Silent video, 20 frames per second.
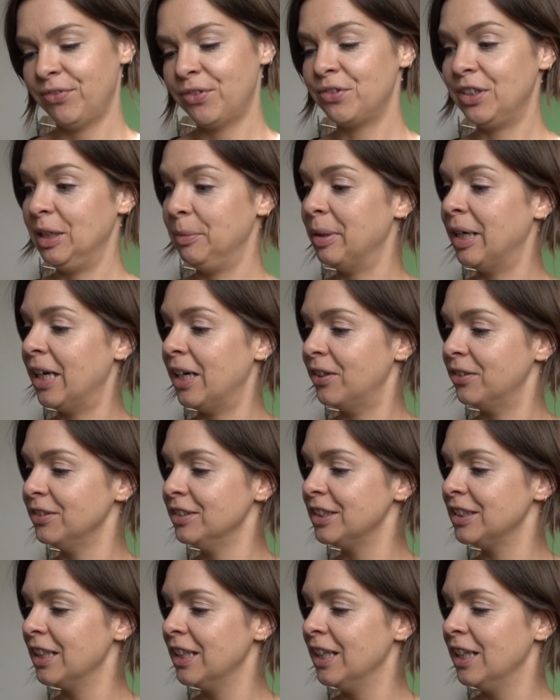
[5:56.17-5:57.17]
three
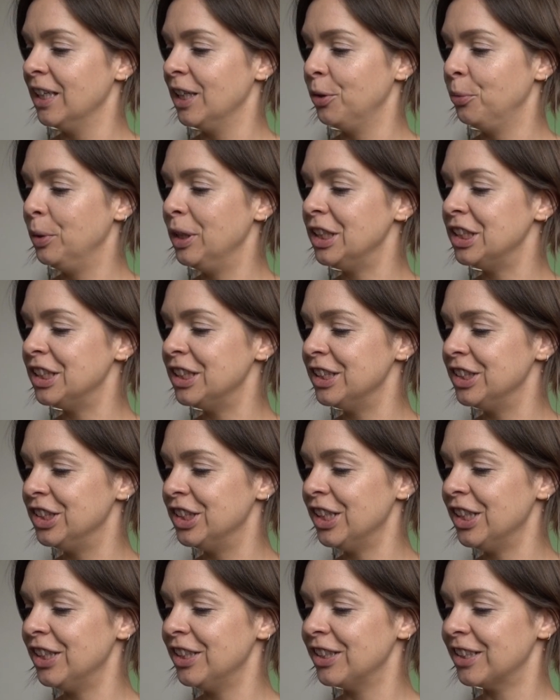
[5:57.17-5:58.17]
pounds, The Witch's
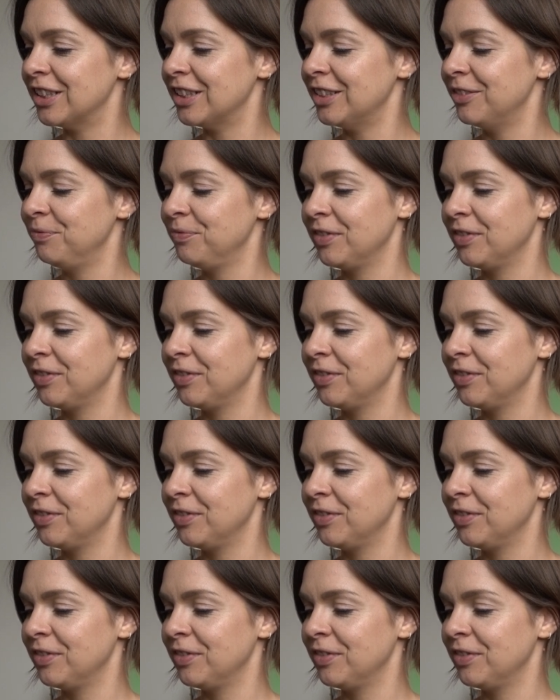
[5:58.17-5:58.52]
Journal.